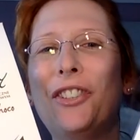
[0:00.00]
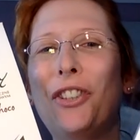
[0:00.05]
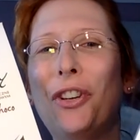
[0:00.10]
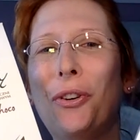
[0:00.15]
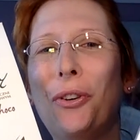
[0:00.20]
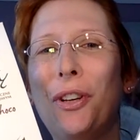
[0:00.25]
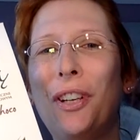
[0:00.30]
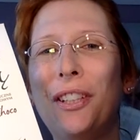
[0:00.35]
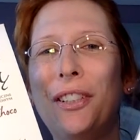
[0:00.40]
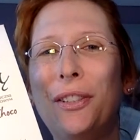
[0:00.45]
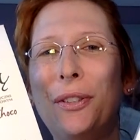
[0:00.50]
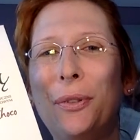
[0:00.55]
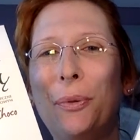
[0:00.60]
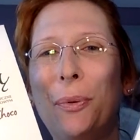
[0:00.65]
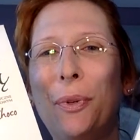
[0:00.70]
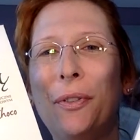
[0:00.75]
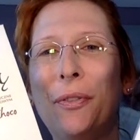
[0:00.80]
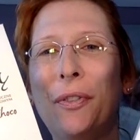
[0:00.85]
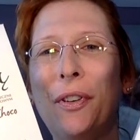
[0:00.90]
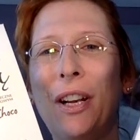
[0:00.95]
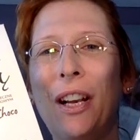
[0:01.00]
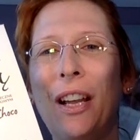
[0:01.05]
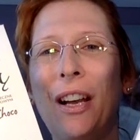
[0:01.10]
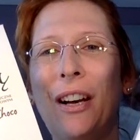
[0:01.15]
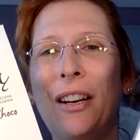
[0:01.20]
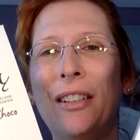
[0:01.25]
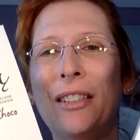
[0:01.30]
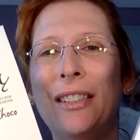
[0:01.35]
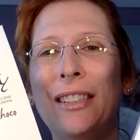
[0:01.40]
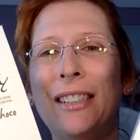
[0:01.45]
chocolates with
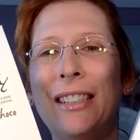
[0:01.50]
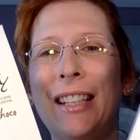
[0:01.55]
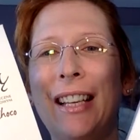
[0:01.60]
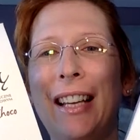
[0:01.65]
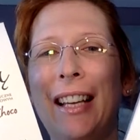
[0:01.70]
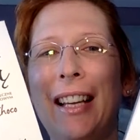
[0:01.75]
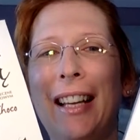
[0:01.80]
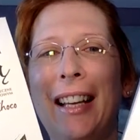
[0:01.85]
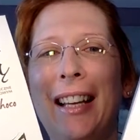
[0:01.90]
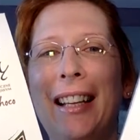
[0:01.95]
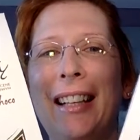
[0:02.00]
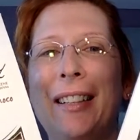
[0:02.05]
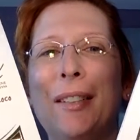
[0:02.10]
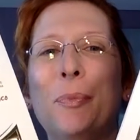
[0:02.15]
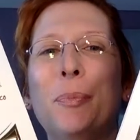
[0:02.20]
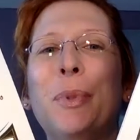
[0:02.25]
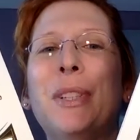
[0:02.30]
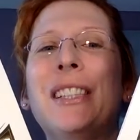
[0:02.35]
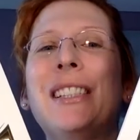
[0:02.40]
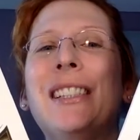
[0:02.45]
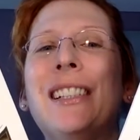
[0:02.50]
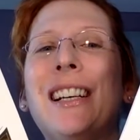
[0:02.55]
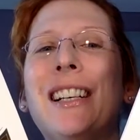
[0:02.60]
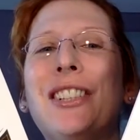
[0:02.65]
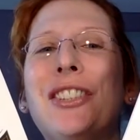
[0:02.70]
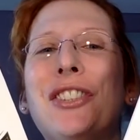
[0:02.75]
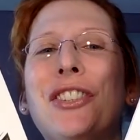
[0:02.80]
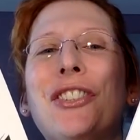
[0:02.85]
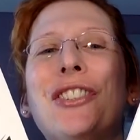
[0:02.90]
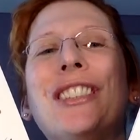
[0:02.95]
class in
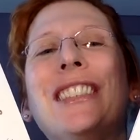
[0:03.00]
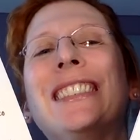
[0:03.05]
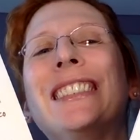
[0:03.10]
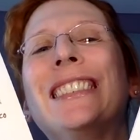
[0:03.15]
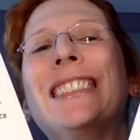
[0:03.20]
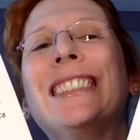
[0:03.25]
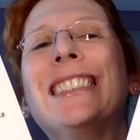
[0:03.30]
Pistachio.